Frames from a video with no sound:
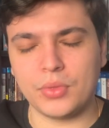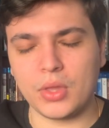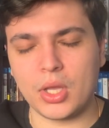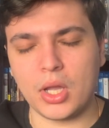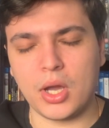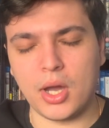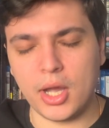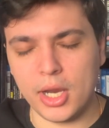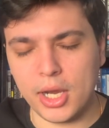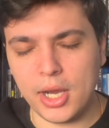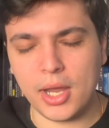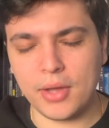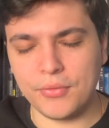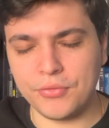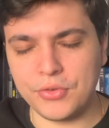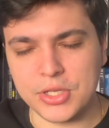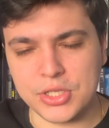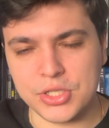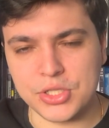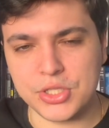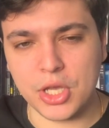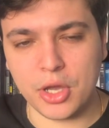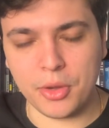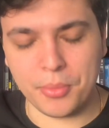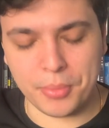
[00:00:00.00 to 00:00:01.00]
I loved it
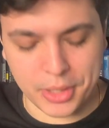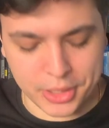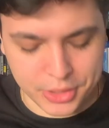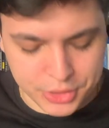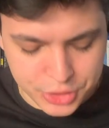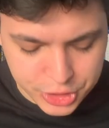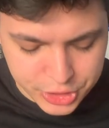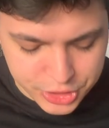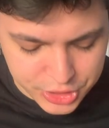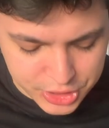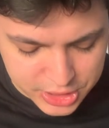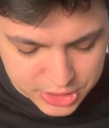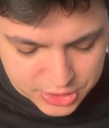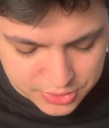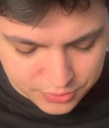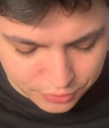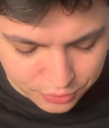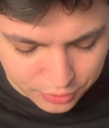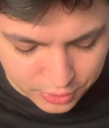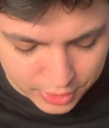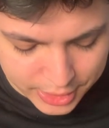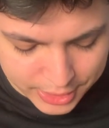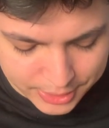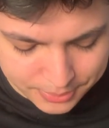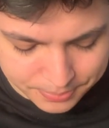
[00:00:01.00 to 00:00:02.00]
so much. Season
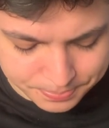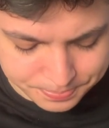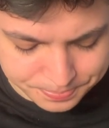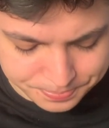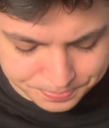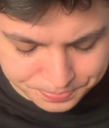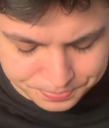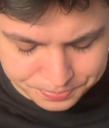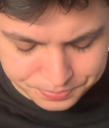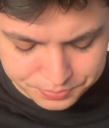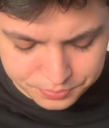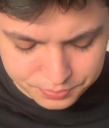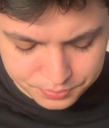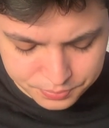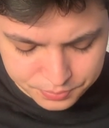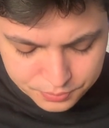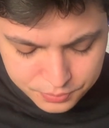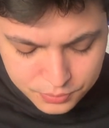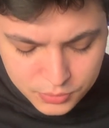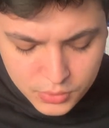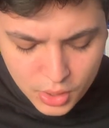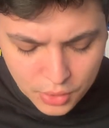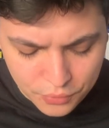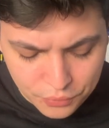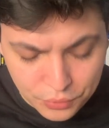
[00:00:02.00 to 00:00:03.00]
3
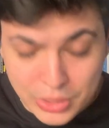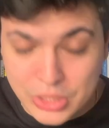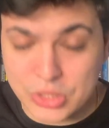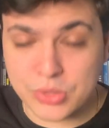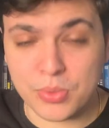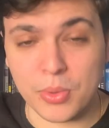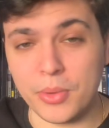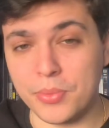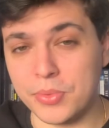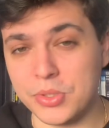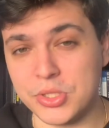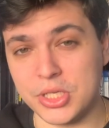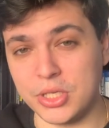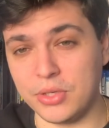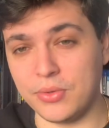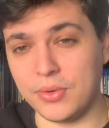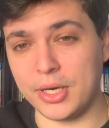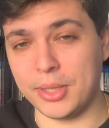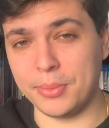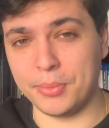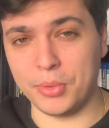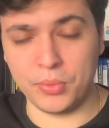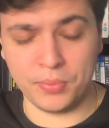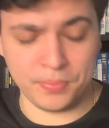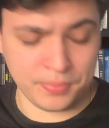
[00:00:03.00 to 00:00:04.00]
of Westworld was
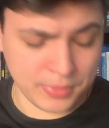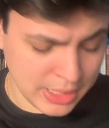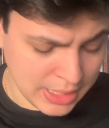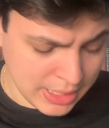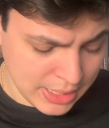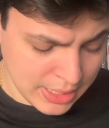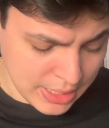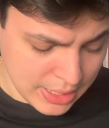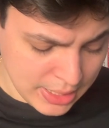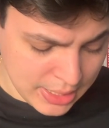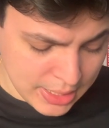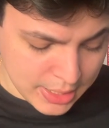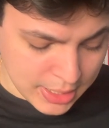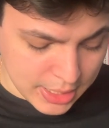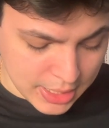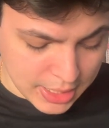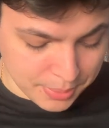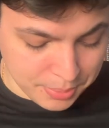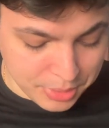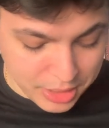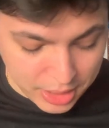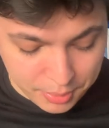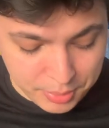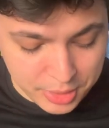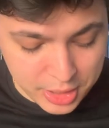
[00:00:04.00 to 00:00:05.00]
incredible.
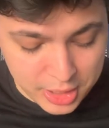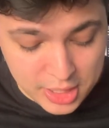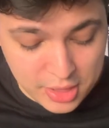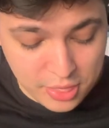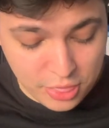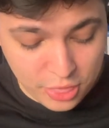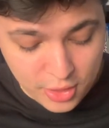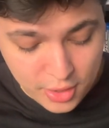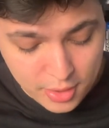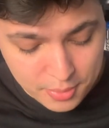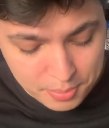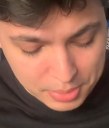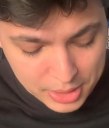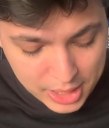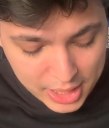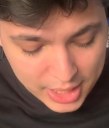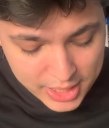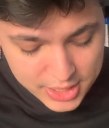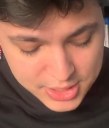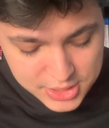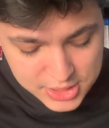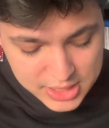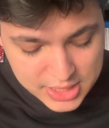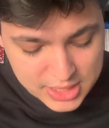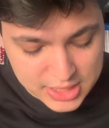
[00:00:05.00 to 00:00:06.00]
But coming in third
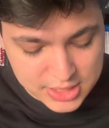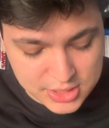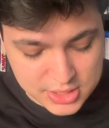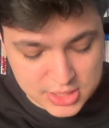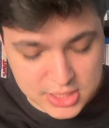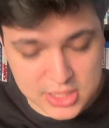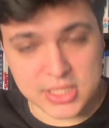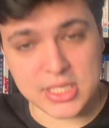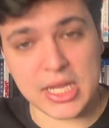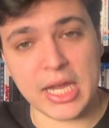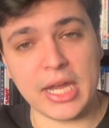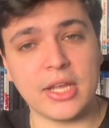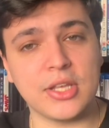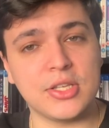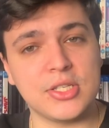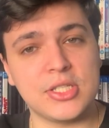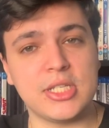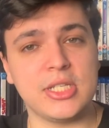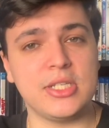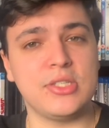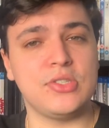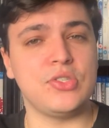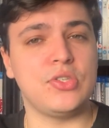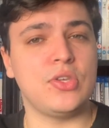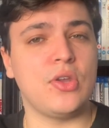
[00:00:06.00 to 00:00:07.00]
place is the second
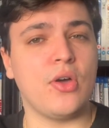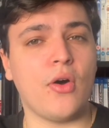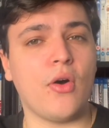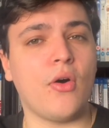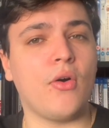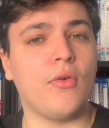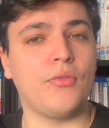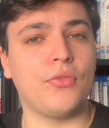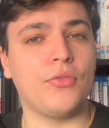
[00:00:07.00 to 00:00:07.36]
season of